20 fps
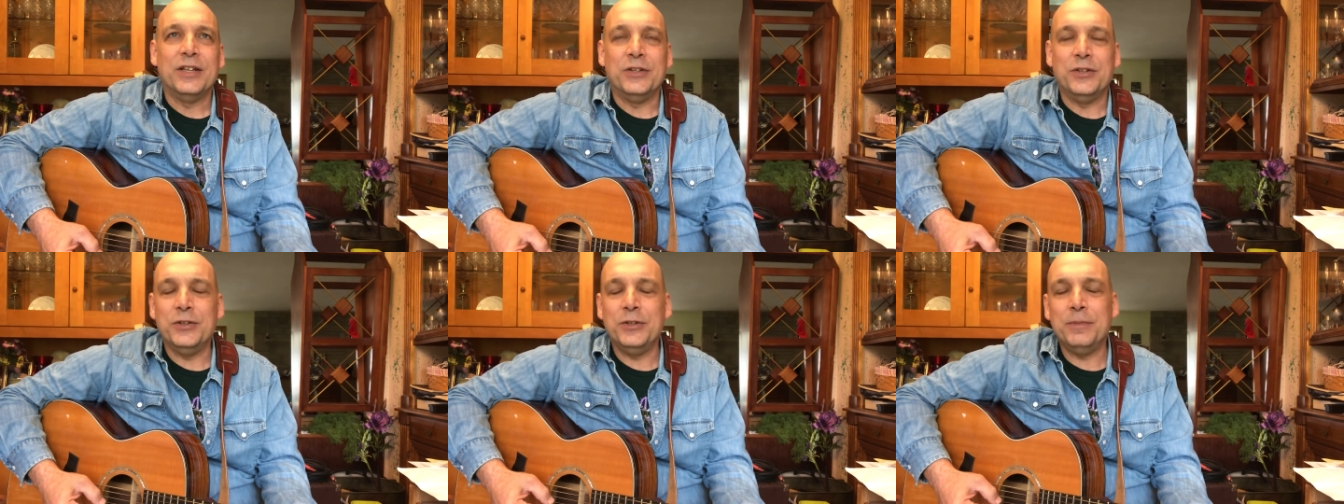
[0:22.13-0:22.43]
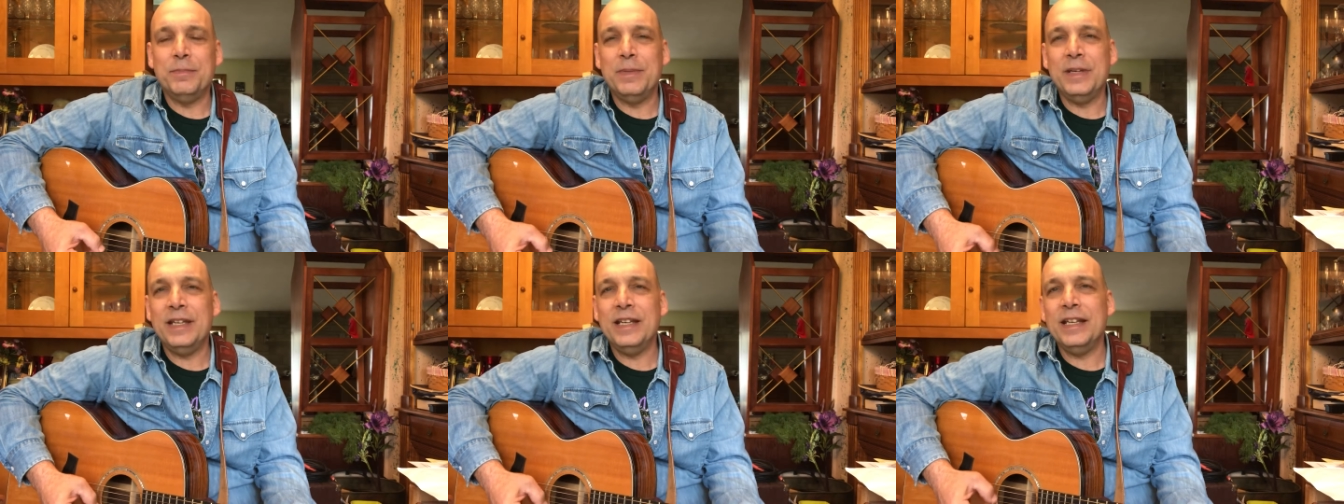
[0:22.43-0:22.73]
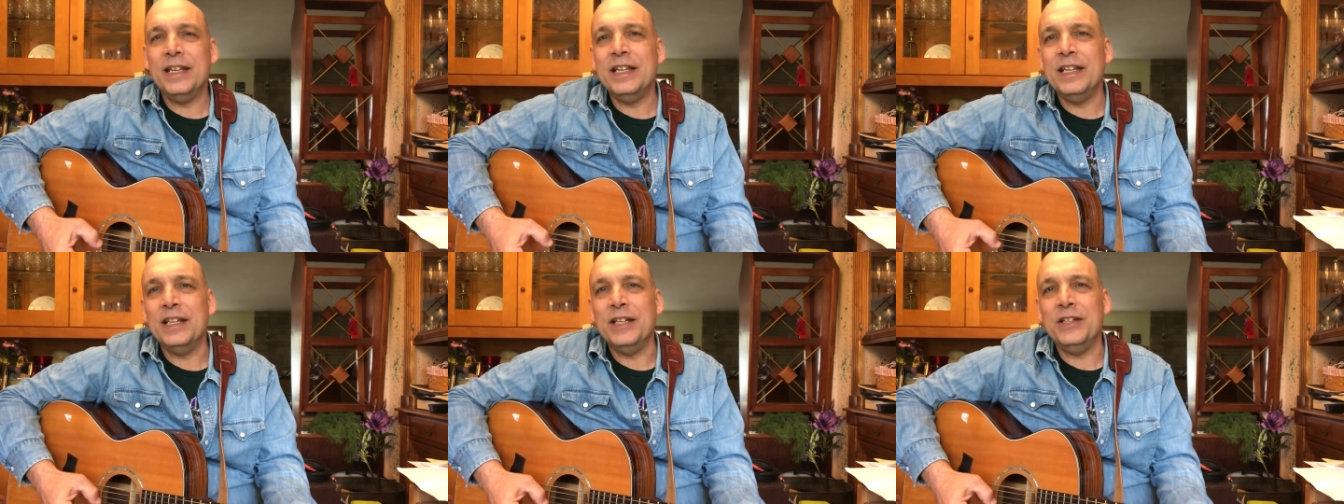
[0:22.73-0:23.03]
you'd
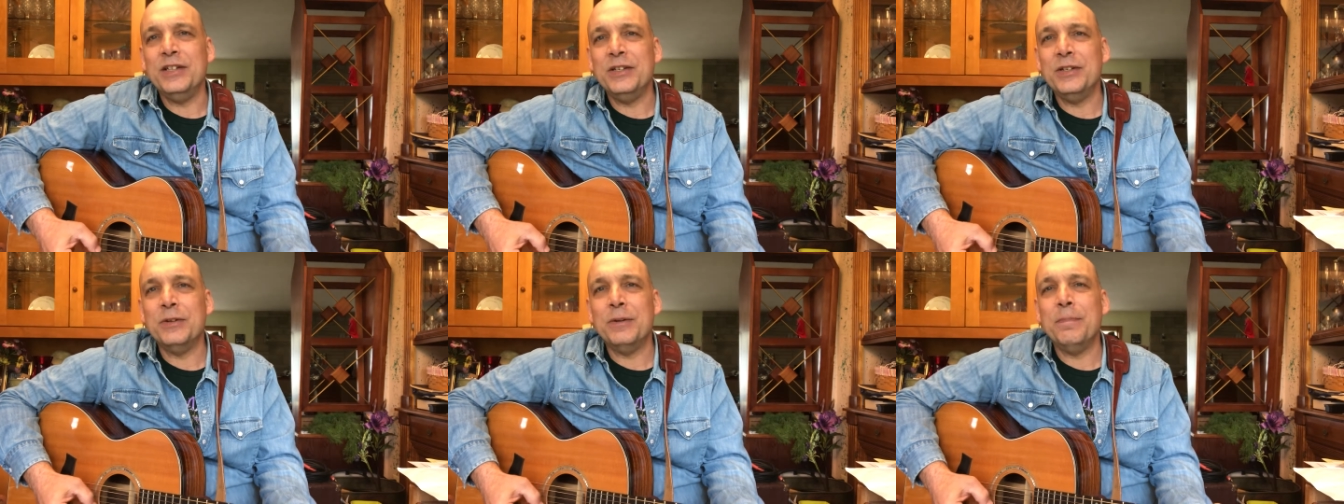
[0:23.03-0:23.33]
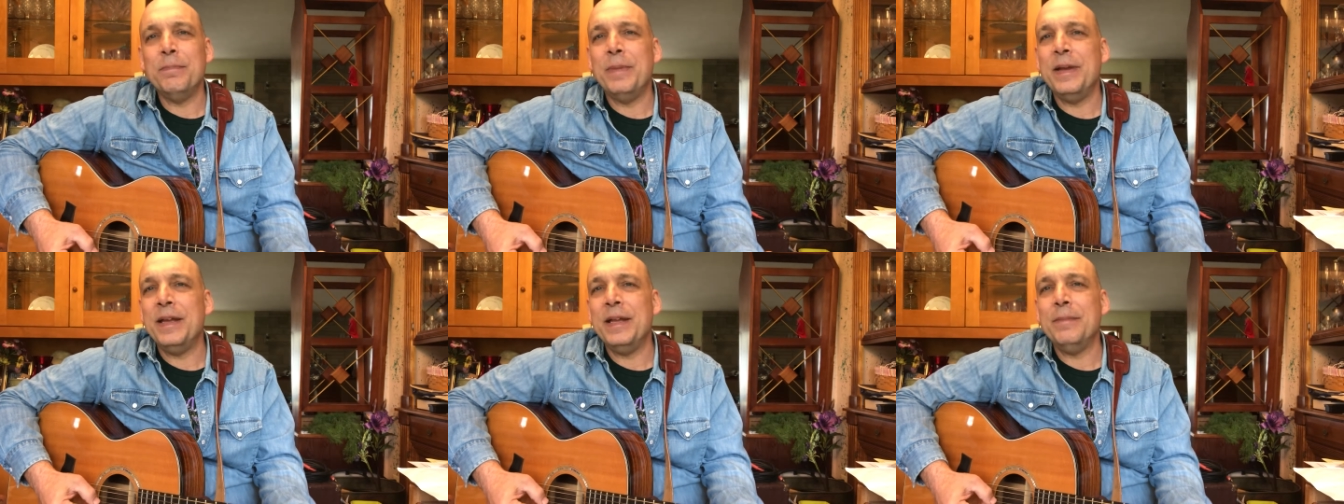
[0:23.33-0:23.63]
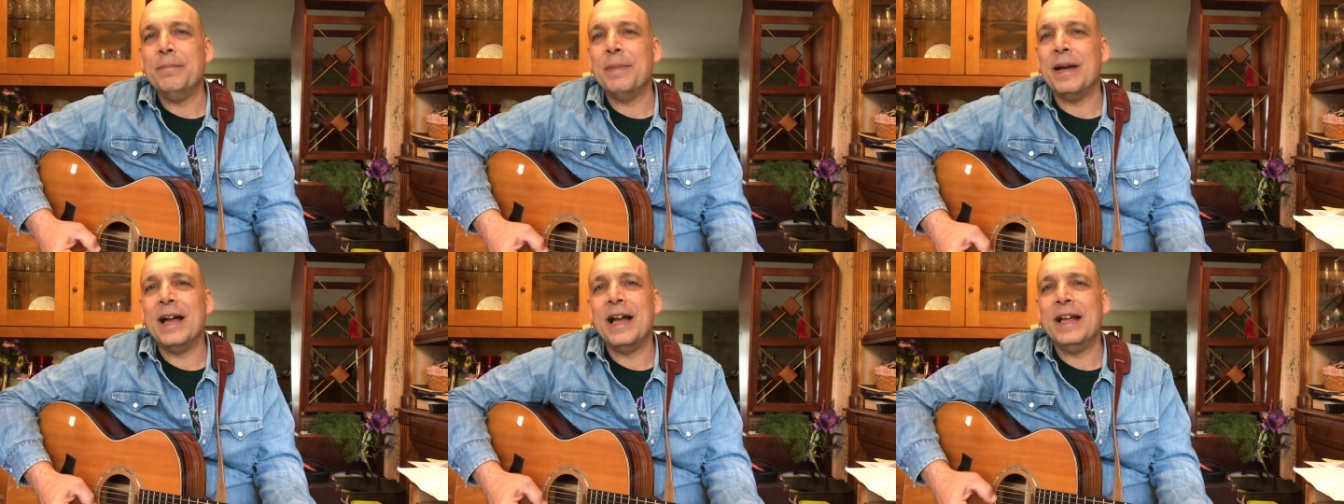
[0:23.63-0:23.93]
be in your
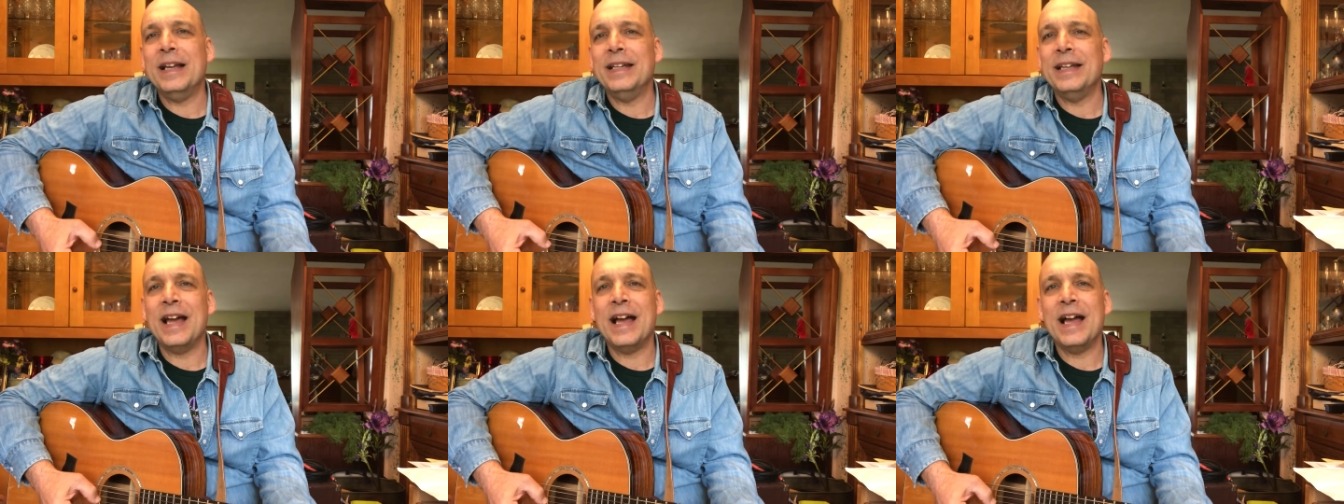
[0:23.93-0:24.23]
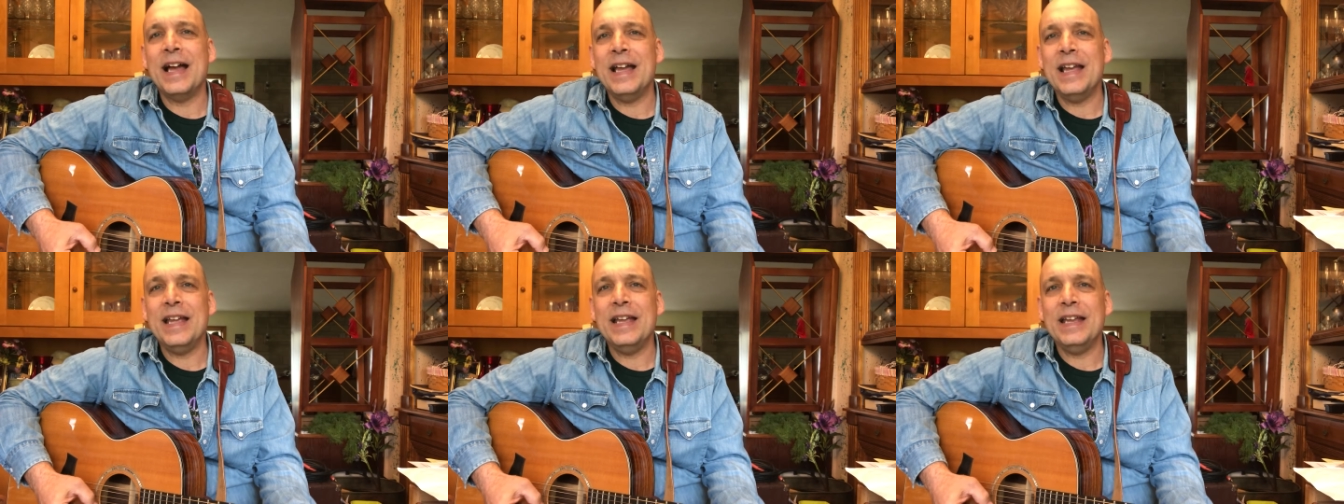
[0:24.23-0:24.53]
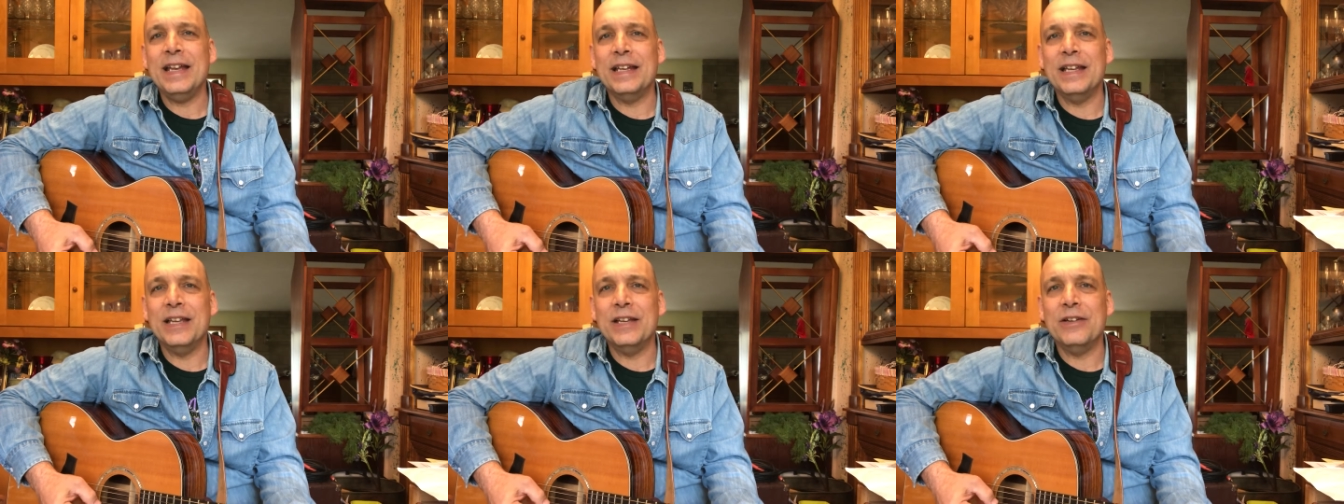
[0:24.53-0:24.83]
bed by
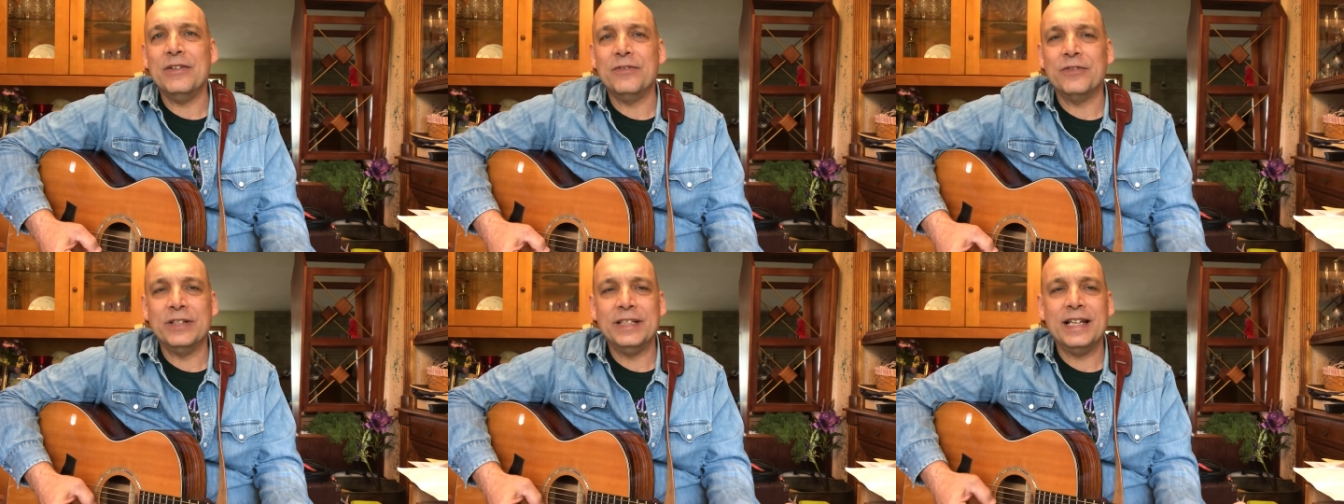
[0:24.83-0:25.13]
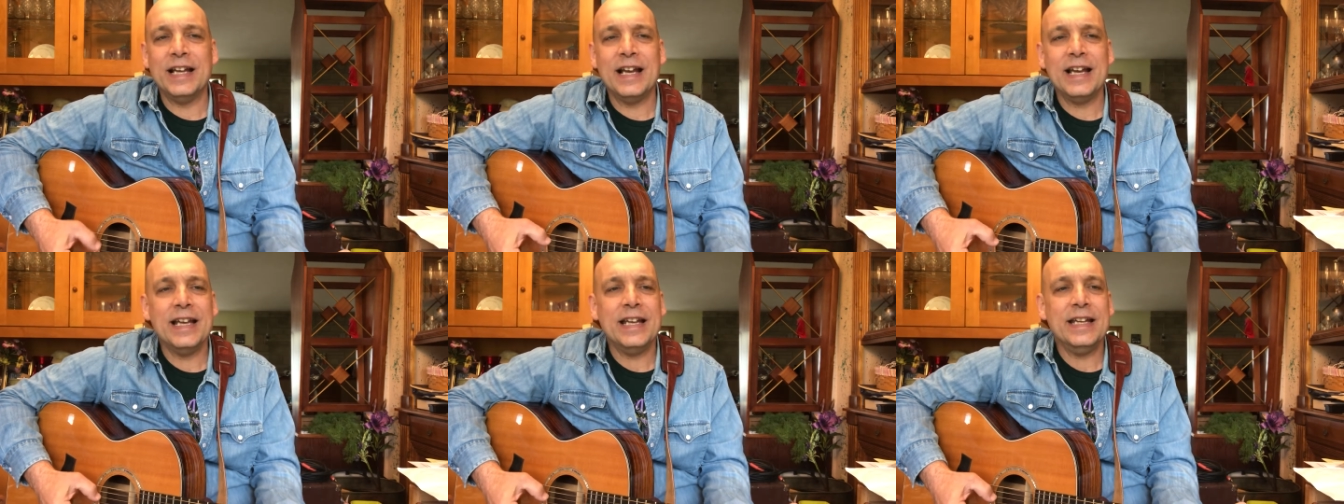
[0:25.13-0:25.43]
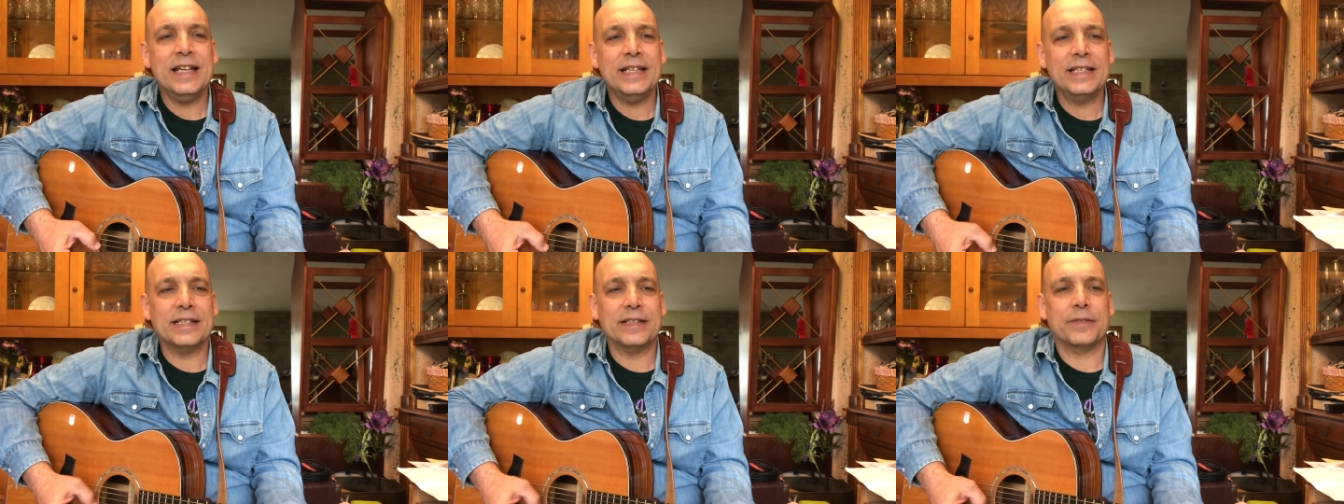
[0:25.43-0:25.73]
nine every
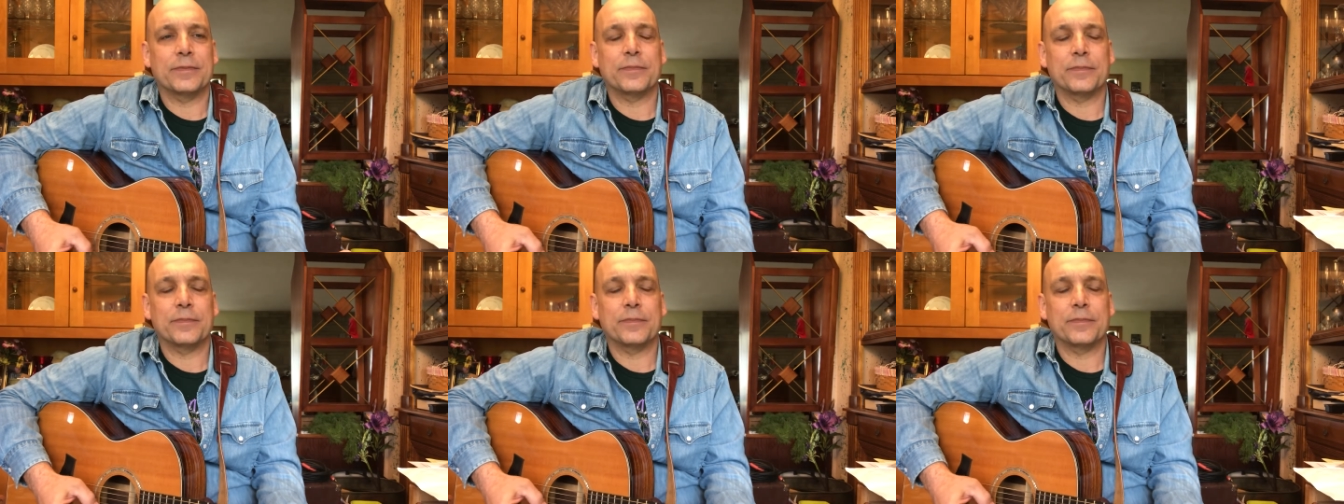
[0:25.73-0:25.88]
night.